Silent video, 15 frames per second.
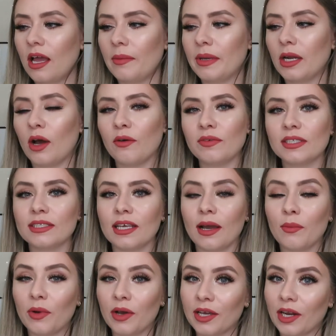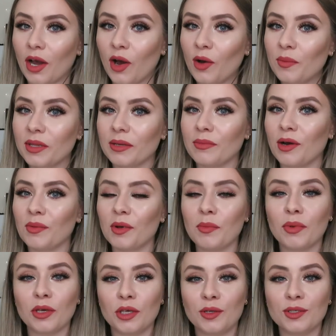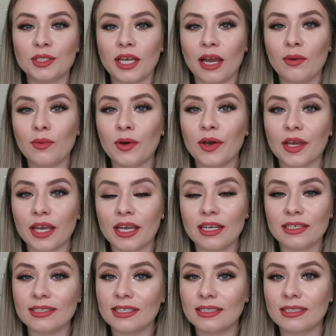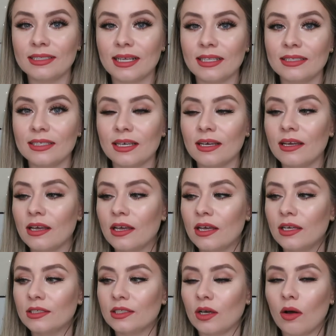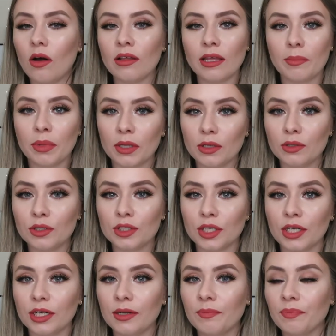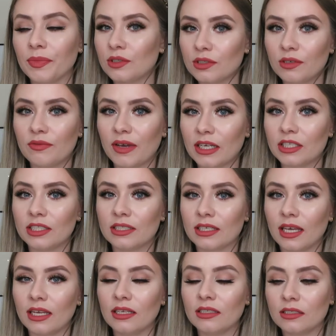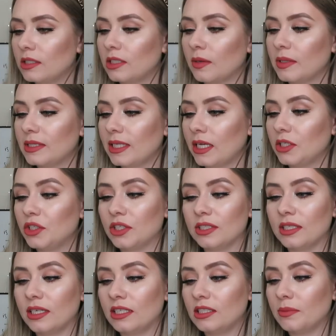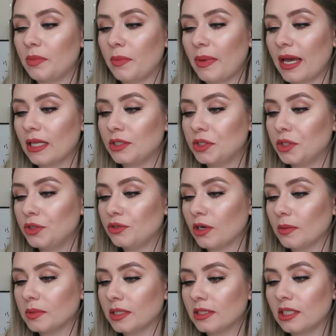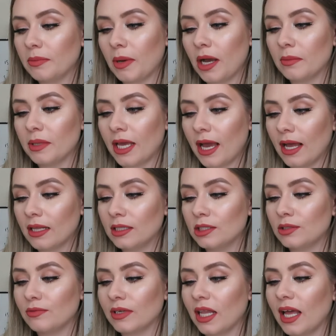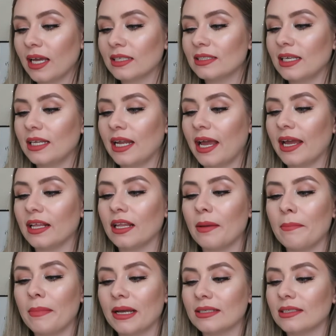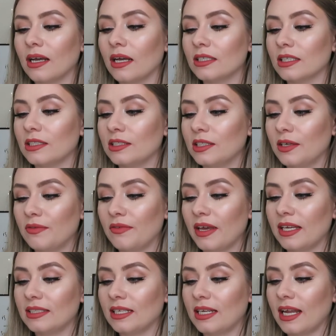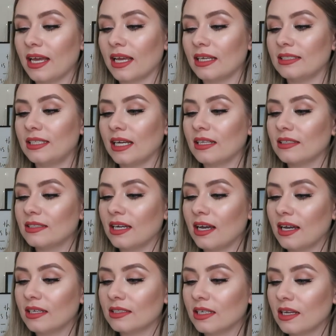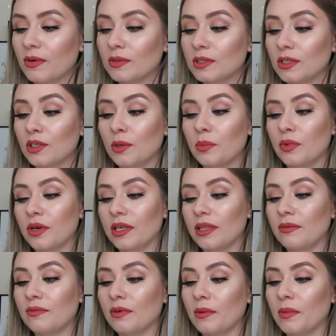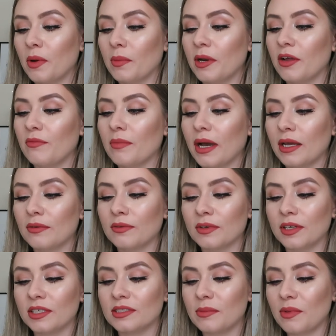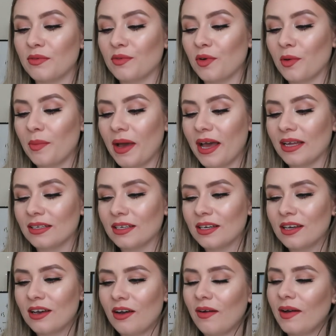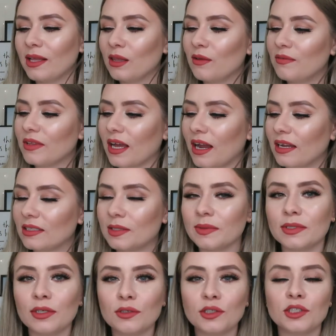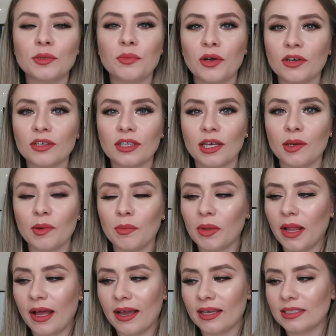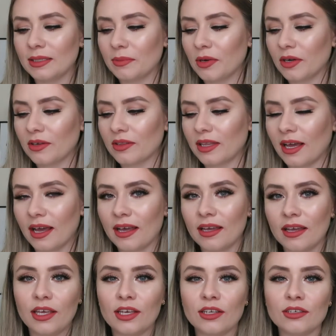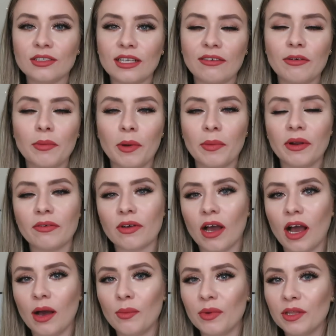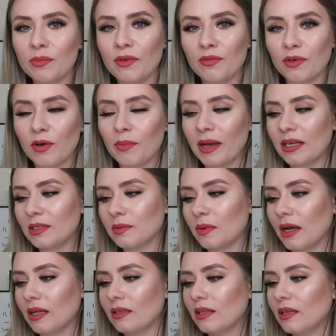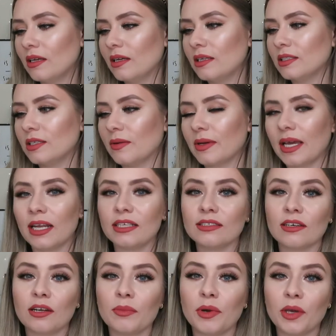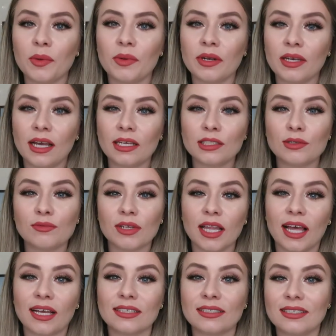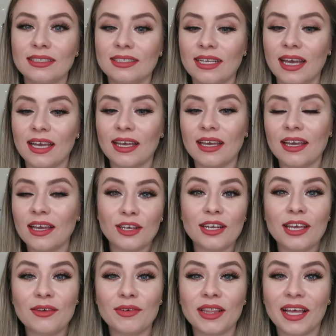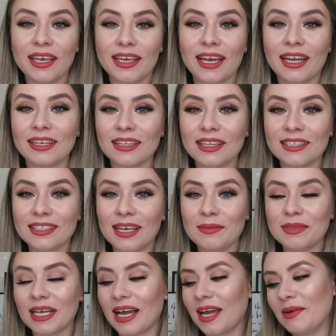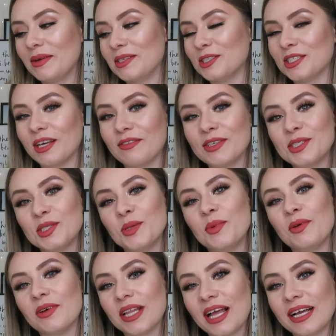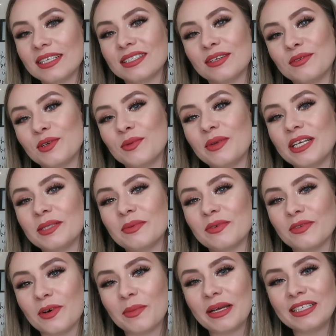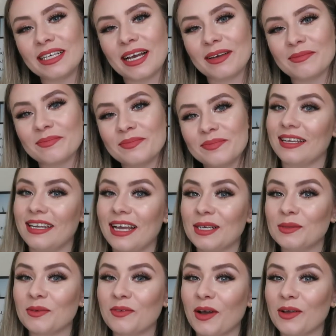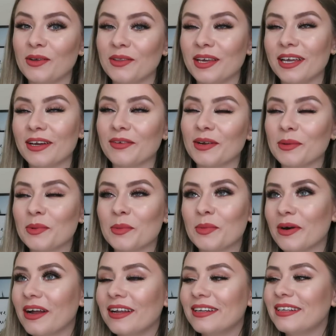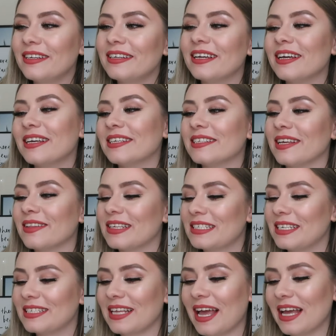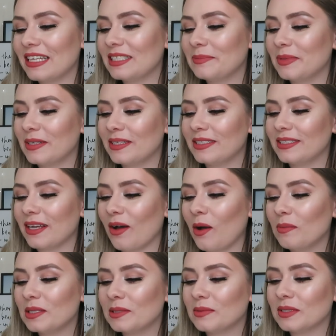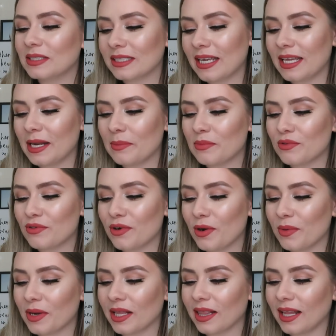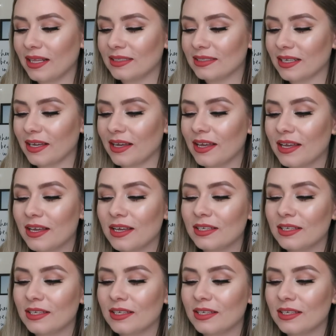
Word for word: I mean, obviously I'm working at home at the moment, but usually I work in a city centre, so all that pollution does affect your skin. So it says you just need to pipette two drops into the palm of your hand, relax, inhale and massage into your face, neck and decolletage. Focus on your breathing for a moment of mindfulness before bed. Oh, I love that. So it's not just a product that you apply, it's a product that you can just have a moment of calm with before bed as well. So again, it's going to put you in a nice relaxed state. You could even light your candle at the same time and just have a super relaxed few minutes before bedtime. Next, we've got another incredible brand. So this is ESPA's Optimal Skin Pro Cleanser.